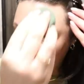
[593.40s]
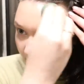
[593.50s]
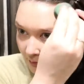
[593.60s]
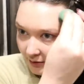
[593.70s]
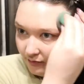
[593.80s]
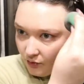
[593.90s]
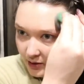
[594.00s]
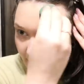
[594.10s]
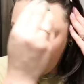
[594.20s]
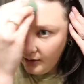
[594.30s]
and my
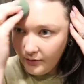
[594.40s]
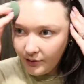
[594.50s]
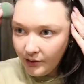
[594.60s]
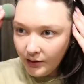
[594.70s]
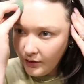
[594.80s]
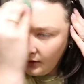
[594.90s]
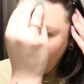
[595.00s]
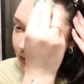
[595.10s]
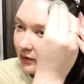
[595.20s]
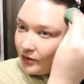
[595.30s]
forehead,
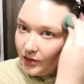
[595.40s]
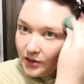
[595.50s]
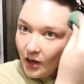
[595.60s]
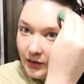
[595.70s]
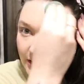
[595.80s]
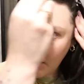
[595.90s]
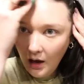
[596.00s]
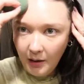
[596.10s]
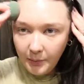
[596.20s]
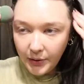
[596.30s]
just on the
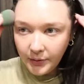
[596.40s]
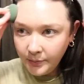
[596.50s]
top.